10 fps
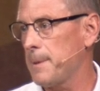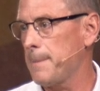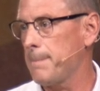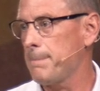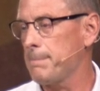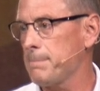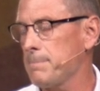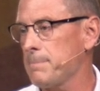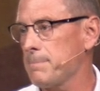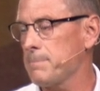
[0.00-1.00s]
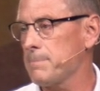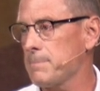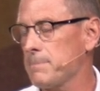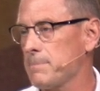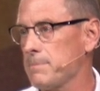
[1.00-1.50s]

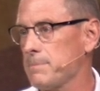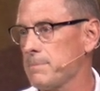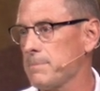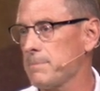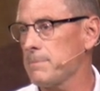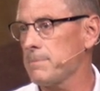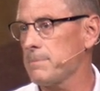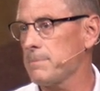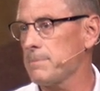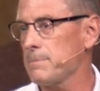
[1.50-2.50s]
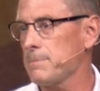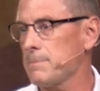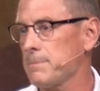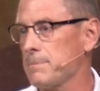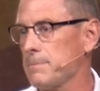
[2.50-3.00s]

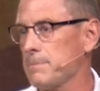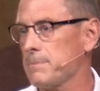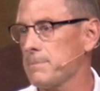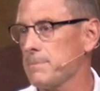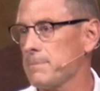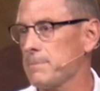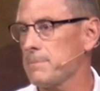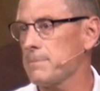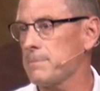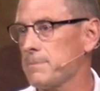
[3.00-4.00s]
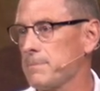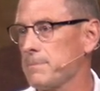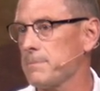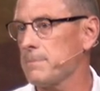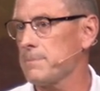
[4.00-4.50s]

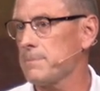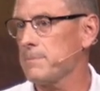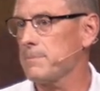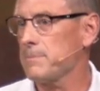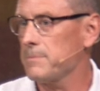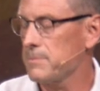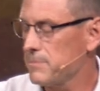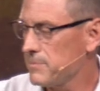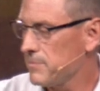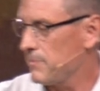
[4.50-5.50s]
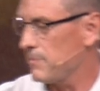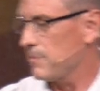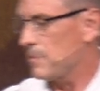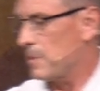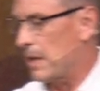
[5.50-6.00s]

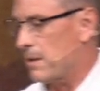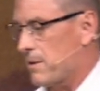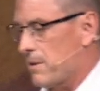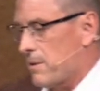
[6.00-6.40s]
Nothing is said.